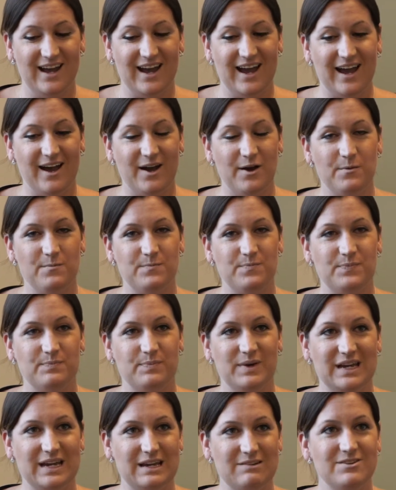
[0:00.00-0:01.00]

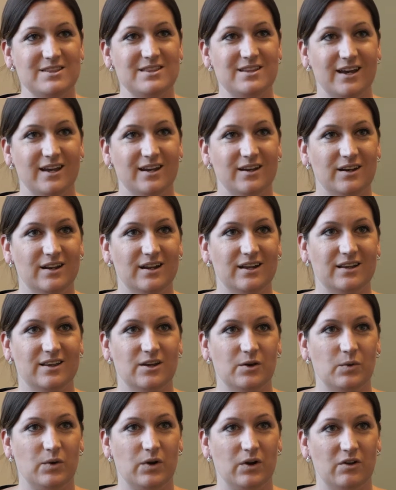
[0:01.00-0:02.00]
But even then,
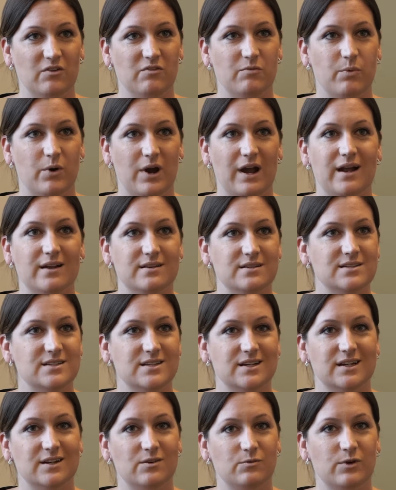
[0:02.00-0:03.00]
there were a lot of brands
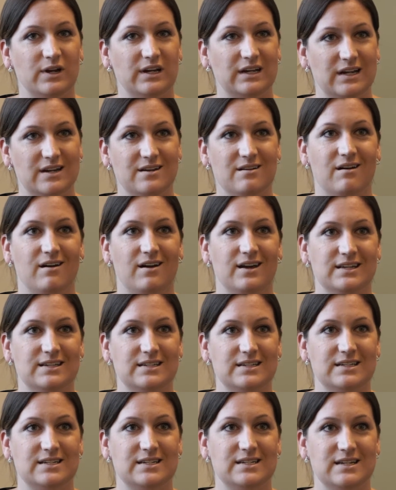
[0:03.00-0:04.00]
that
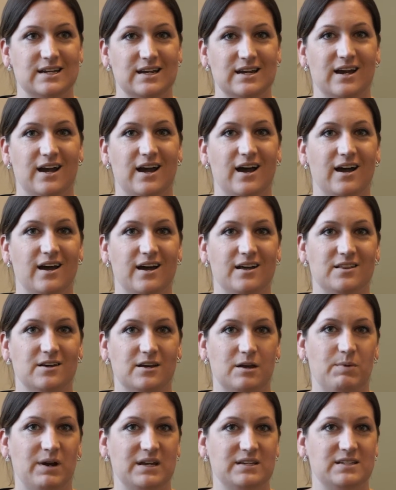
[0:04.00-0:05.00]
recognised the
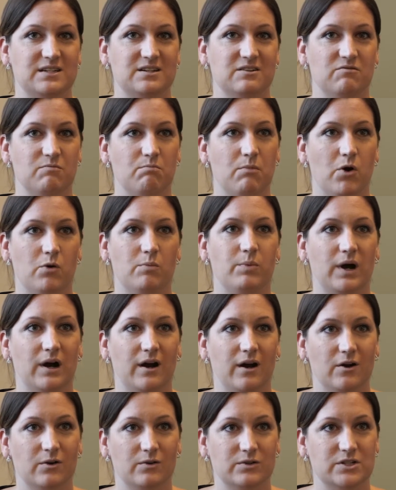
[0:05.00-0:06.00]
capacity of
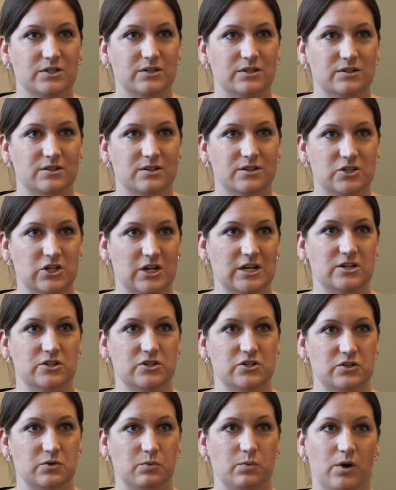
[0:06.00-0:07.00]
mobile to
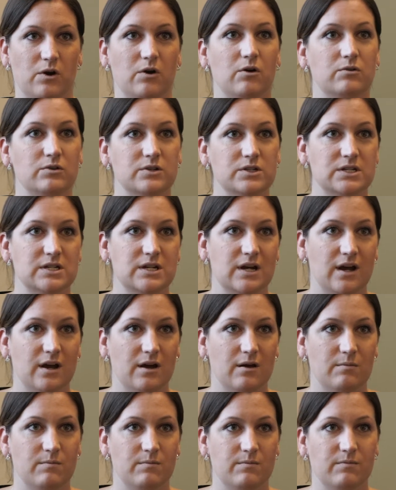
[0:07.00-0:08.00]
change the world
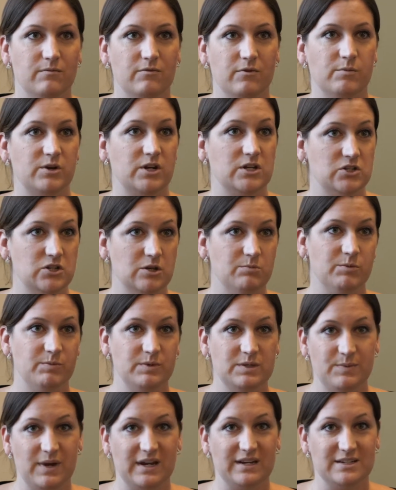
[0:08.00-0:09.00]
from a consumer
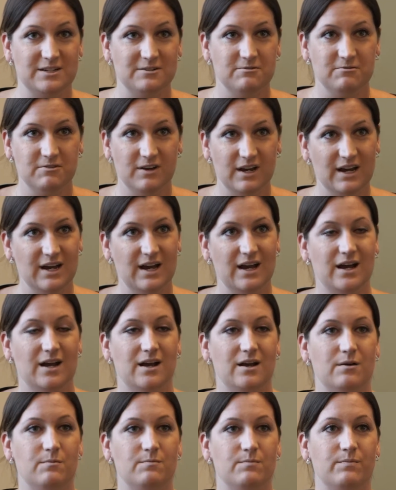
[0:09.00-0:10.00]
perspective.
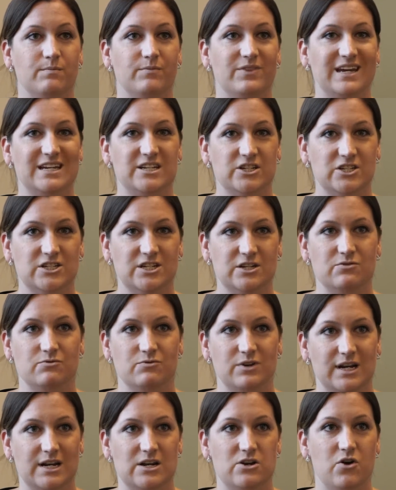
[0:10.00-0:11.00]
They just didn't
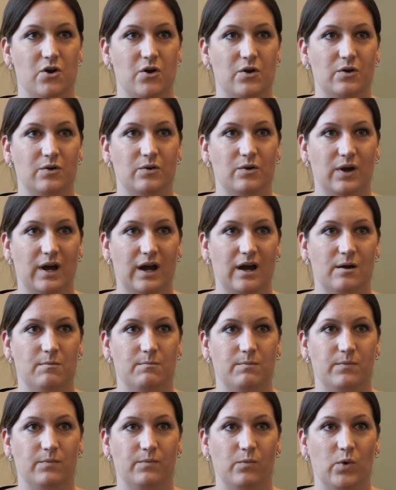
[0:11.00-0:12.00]
really know
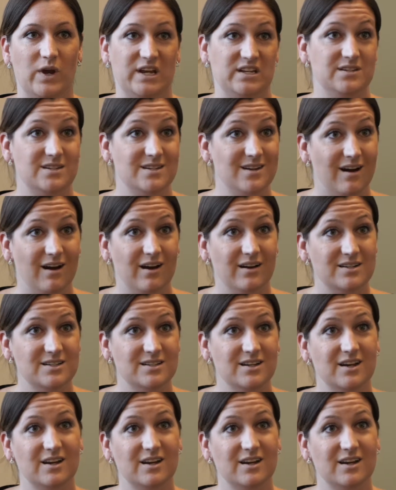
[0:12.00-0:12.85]
where to start.